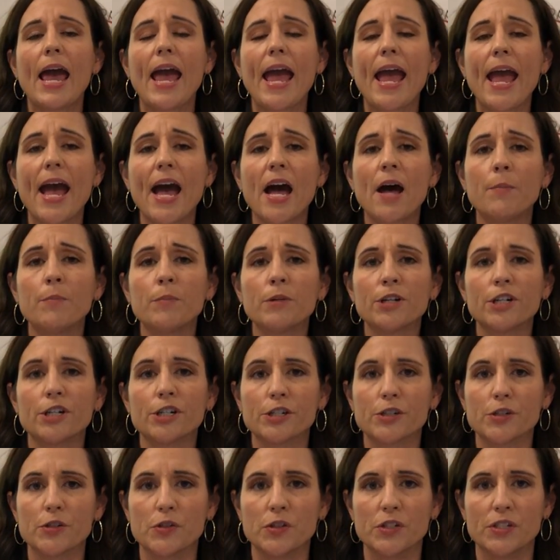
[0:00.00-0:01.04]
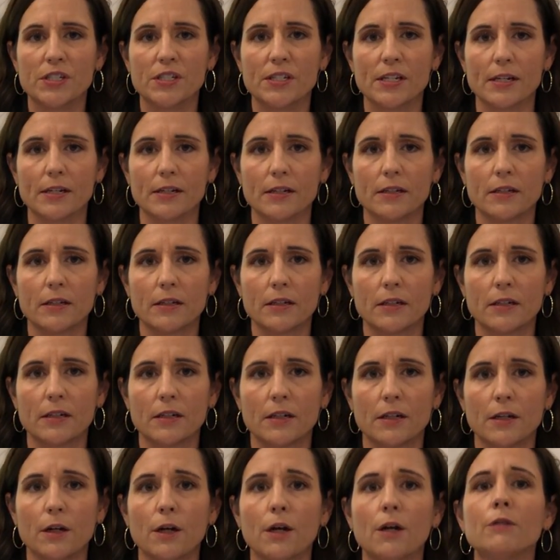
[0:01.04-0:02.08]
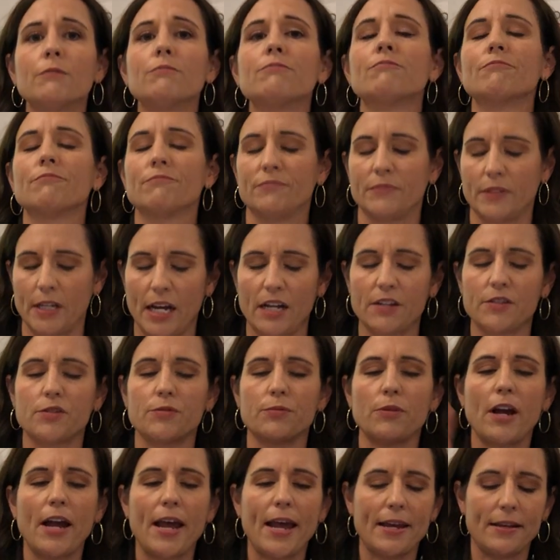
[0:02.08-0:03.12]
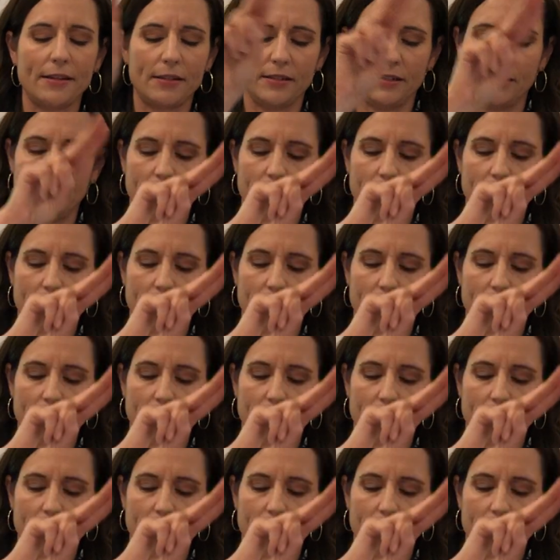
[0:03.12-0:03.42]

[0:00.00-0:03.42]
Hammers. That's right.